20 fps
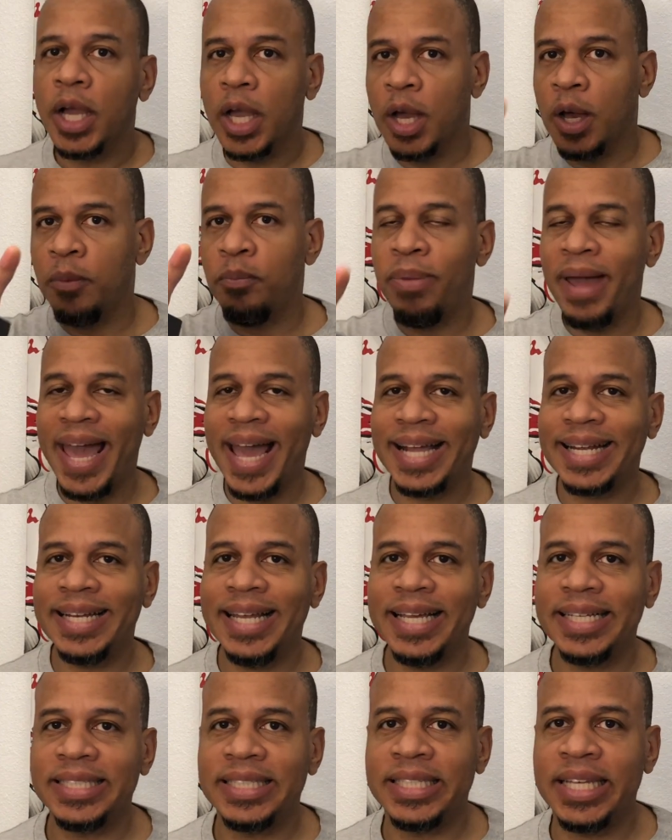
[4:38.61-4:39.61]
Come back
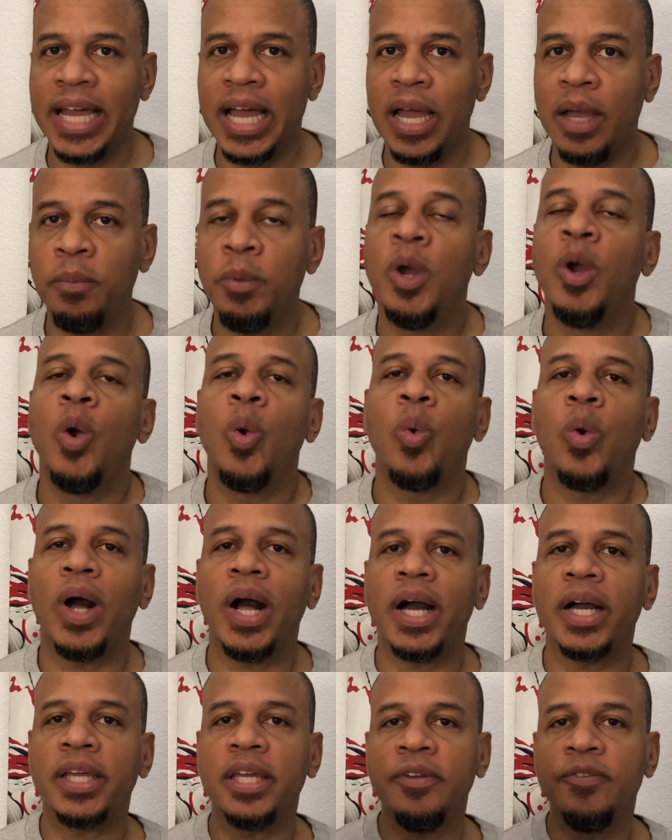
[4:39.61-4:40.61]
next time
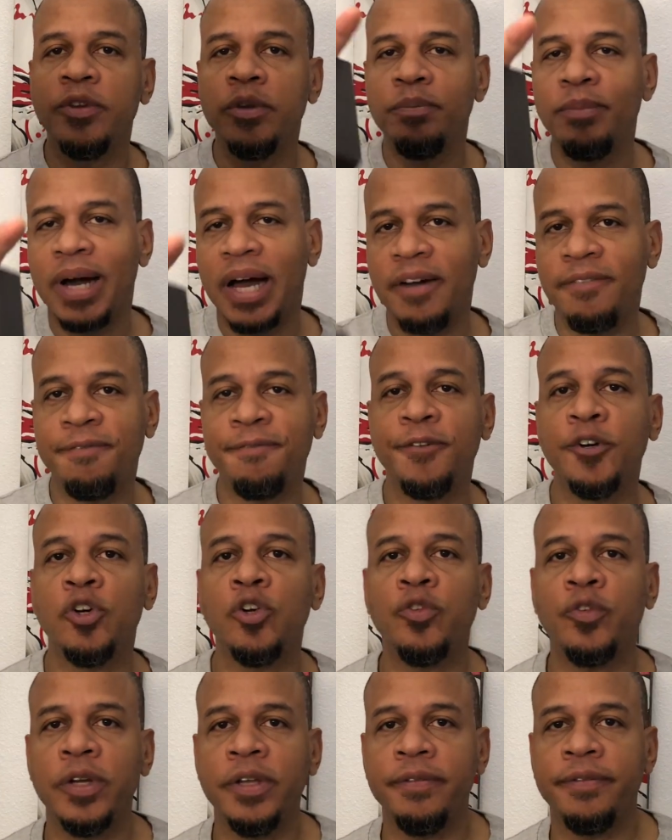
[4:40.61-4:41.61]
where I'll give you my
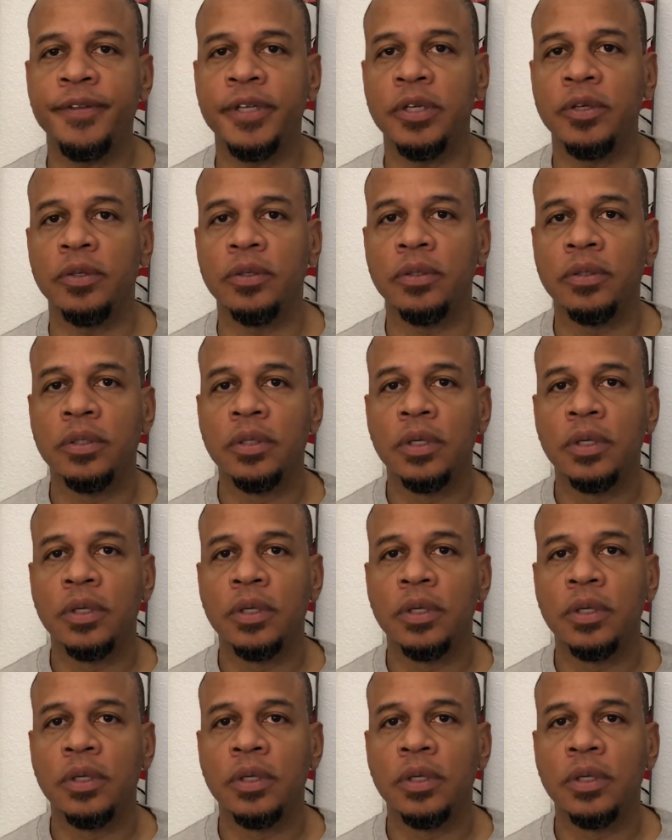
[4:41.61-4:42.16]
full review.